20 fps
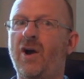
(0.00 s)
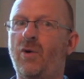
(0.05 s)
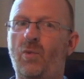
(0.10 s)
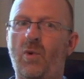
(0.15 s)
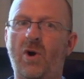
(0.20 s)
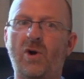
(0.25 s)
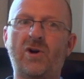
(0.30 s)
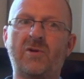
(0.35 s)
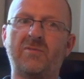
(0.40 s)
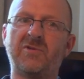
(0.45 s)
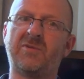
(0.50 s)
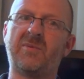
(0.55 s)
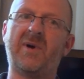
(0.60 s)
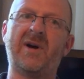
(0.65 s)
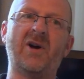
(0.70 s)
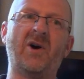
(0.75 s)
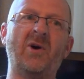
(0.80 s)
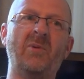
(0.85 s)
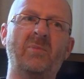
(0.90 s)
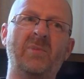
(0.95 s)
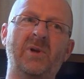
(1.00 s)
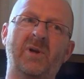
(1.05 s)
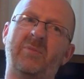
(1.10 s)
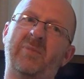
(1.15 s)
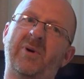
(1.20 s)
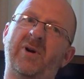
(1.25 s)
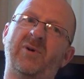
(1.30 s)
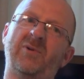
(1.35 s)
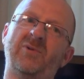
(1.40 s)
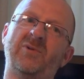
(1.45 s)
welcome to my humble
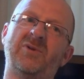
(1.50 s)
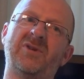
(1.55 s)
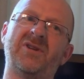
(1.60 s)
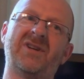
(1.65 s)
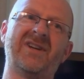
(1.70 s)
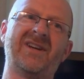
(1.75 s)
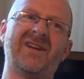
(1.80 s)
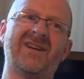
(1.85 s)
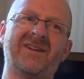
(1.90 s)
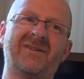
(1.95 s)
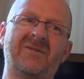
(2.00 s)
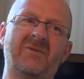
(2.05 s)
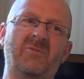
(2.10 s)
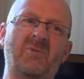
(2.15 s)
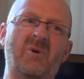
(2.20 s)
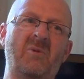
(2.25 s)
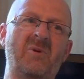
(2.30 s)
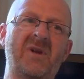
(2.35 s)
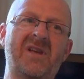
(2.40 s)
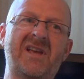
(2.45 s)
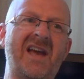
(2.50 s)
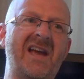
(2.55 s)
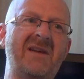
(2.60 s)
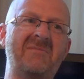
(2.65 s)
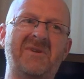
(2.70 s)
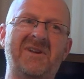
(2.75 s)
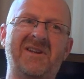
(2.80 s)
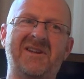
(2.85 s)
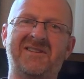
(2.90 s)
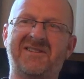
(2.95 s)
abode. And when we
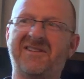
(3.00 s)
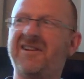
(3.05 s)
came in here to